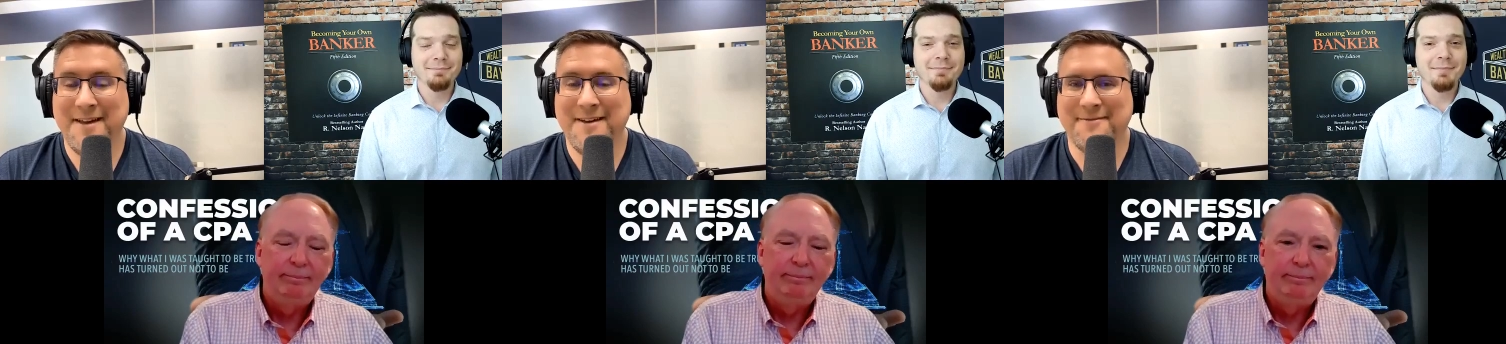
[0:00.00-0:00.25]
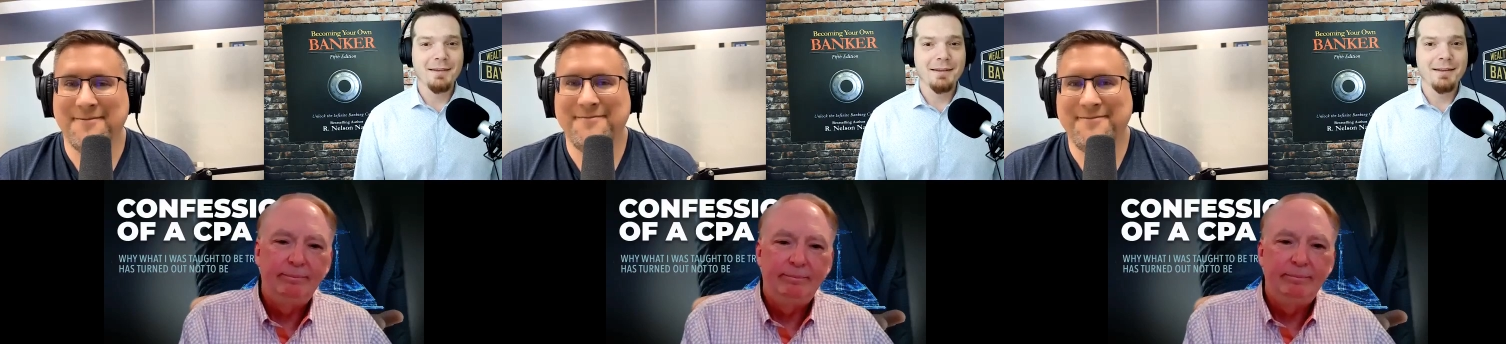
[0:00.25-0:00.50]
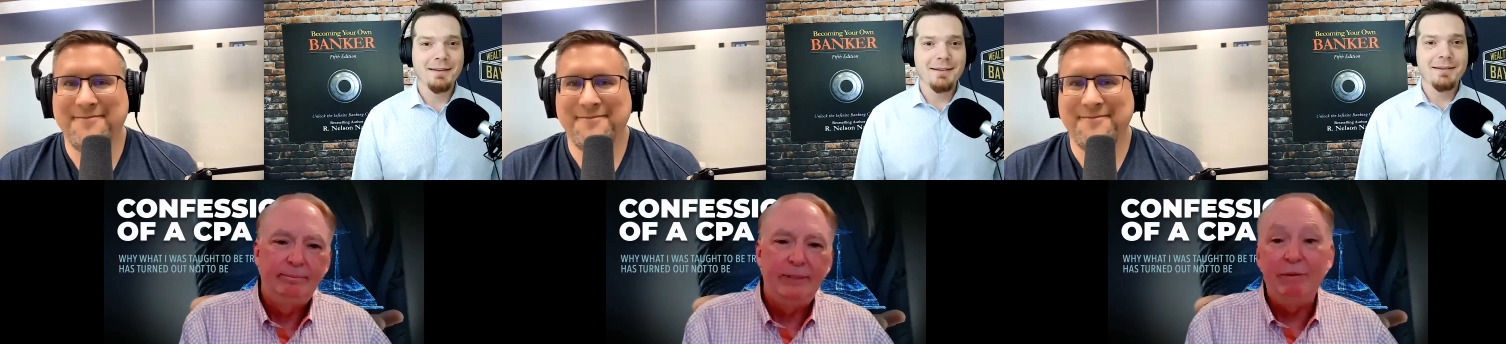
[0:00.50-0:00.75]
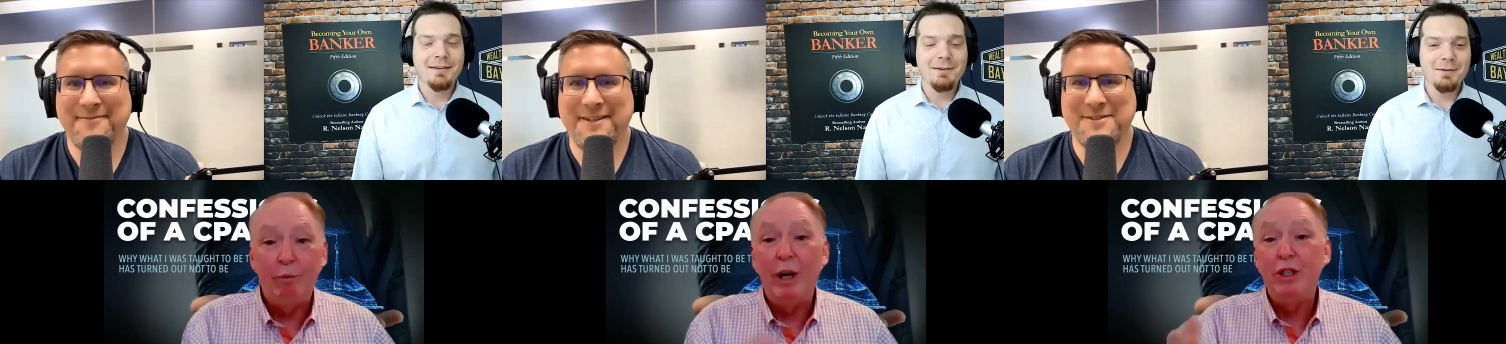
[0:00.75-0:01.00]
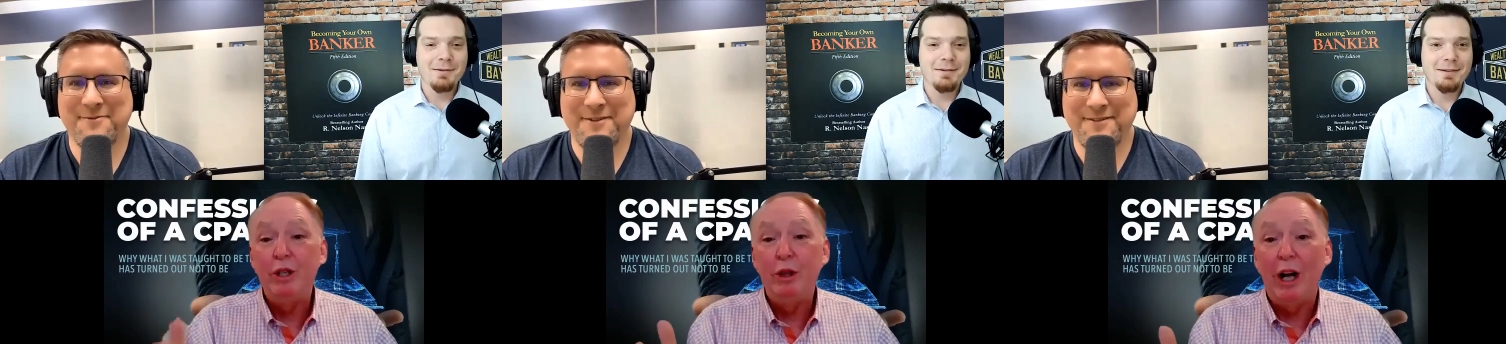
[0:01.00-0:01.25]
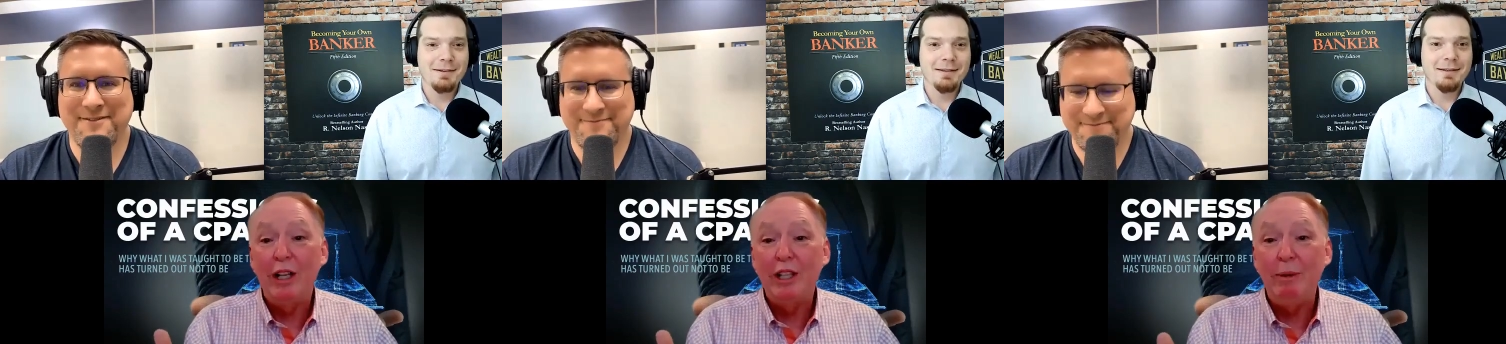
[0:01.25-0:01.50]
Speaker 1: yeah if
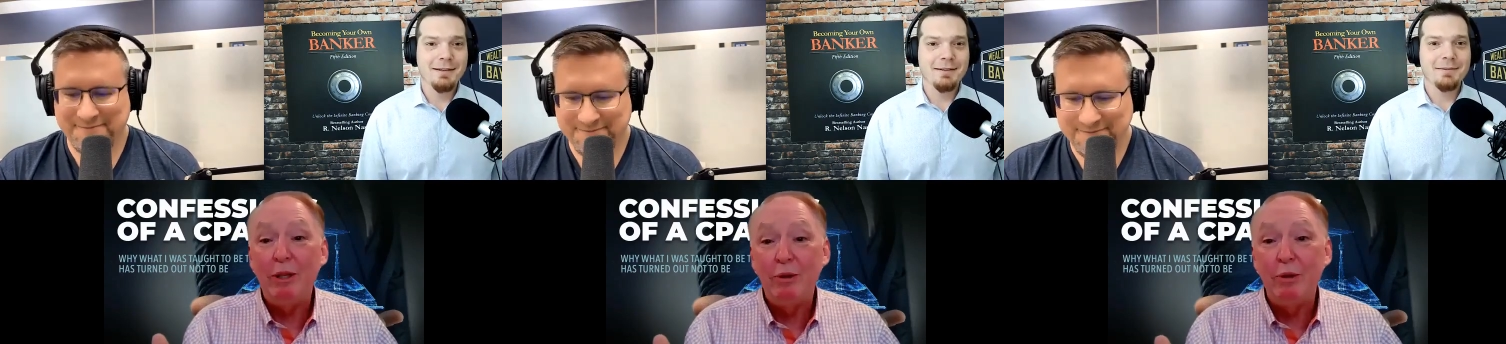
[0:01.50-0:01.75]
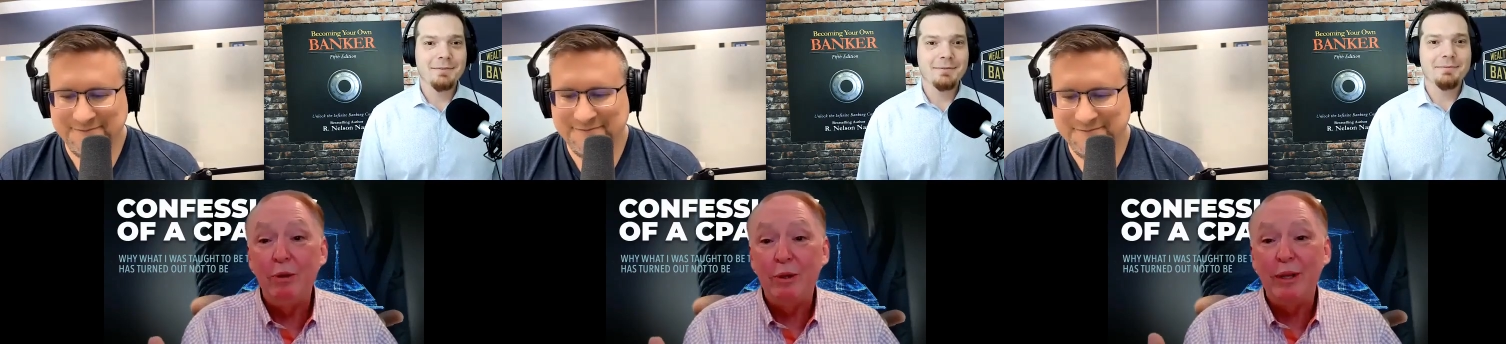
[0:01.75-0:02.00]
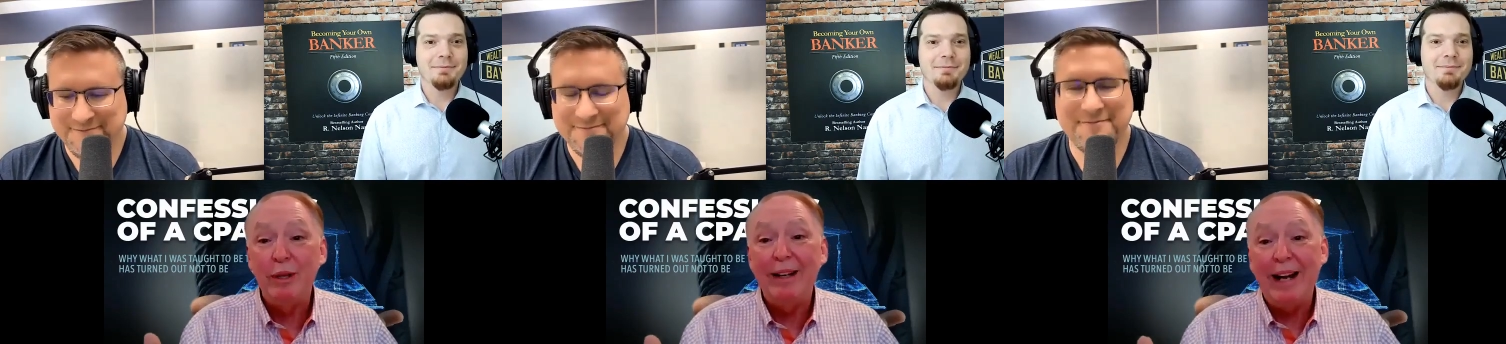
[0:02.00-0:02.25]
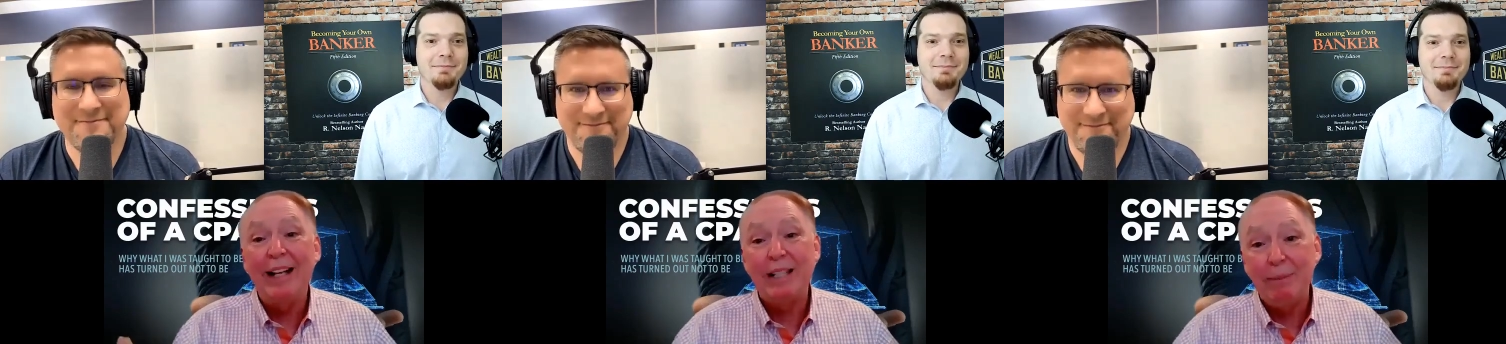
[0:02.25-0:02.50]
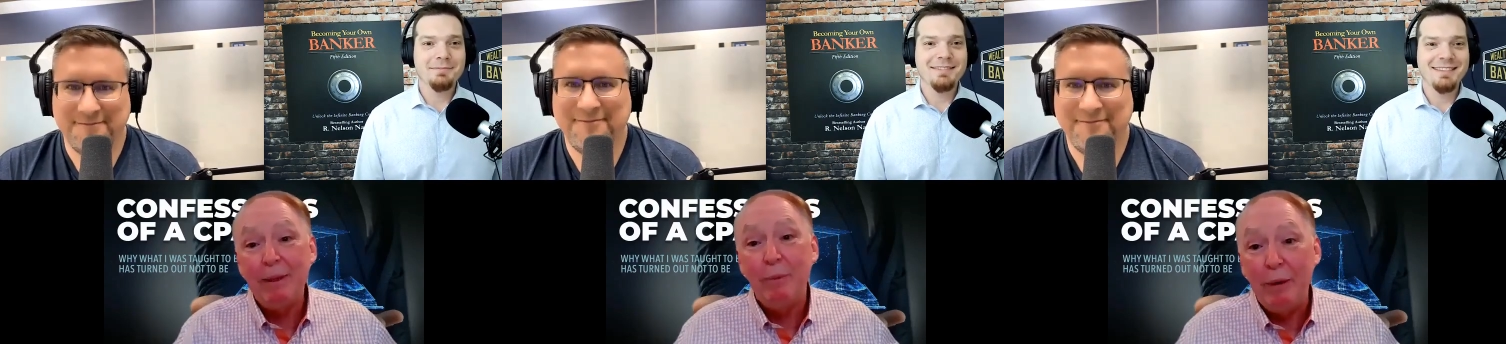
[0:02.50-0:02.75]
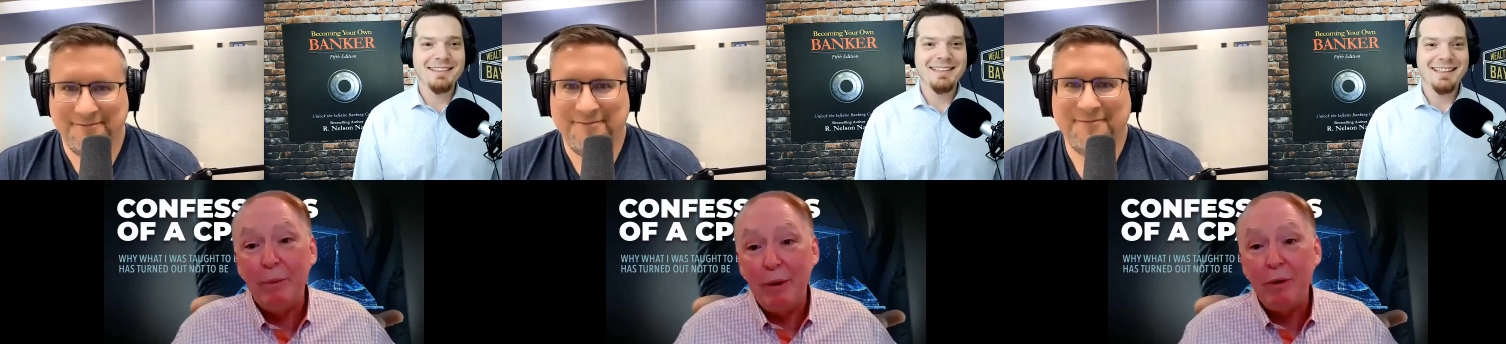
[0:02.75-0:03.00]
what you thought to be true turns out not
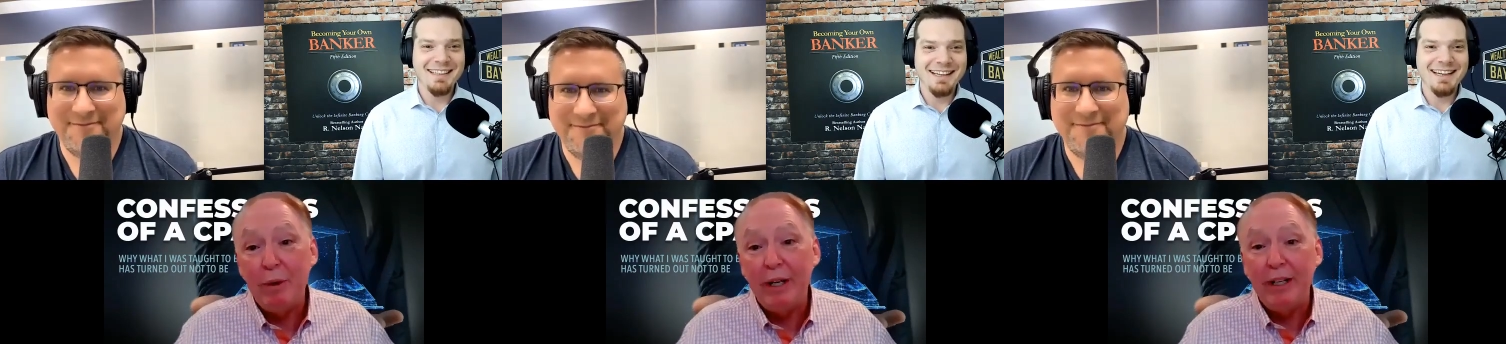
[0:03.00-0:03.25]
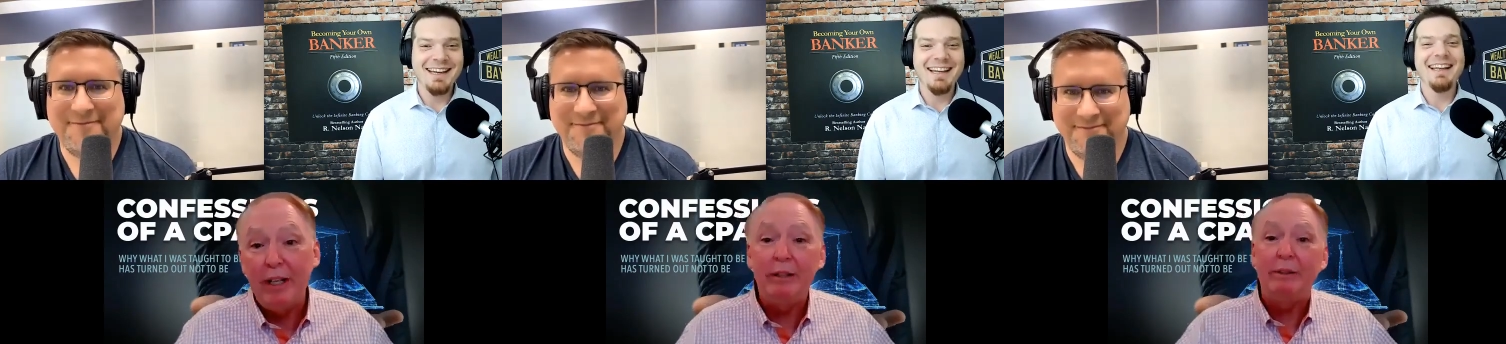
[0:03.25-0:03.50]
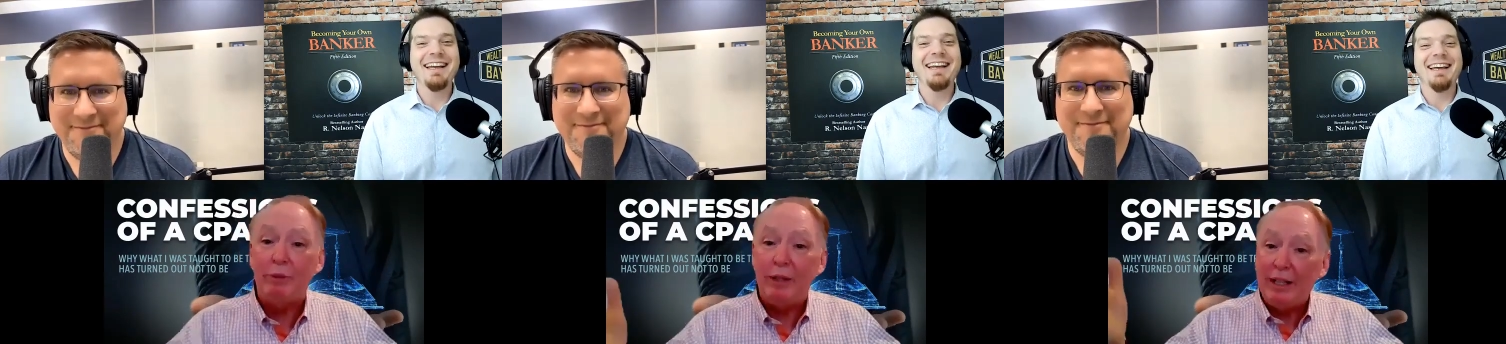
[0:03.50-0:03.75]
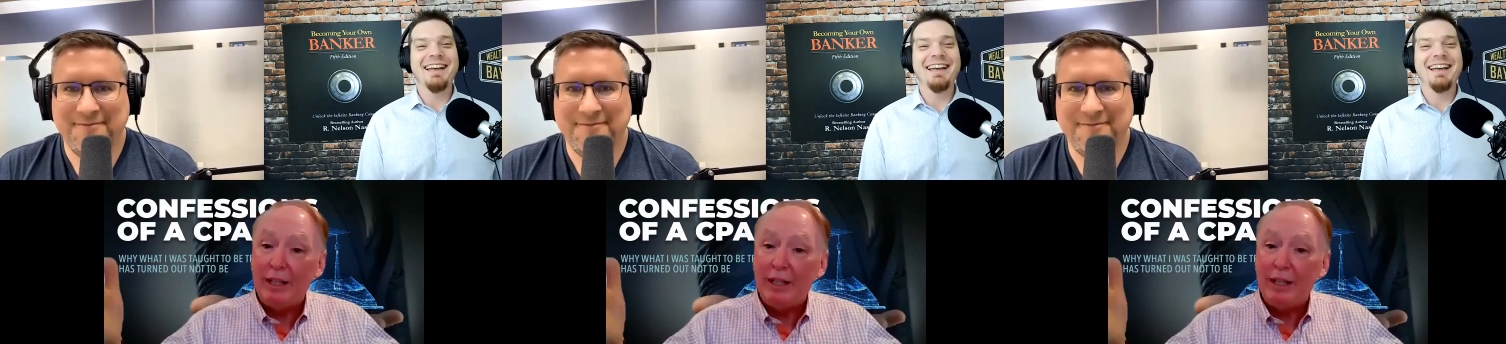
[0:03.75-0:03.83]
to be, when would you want to know it?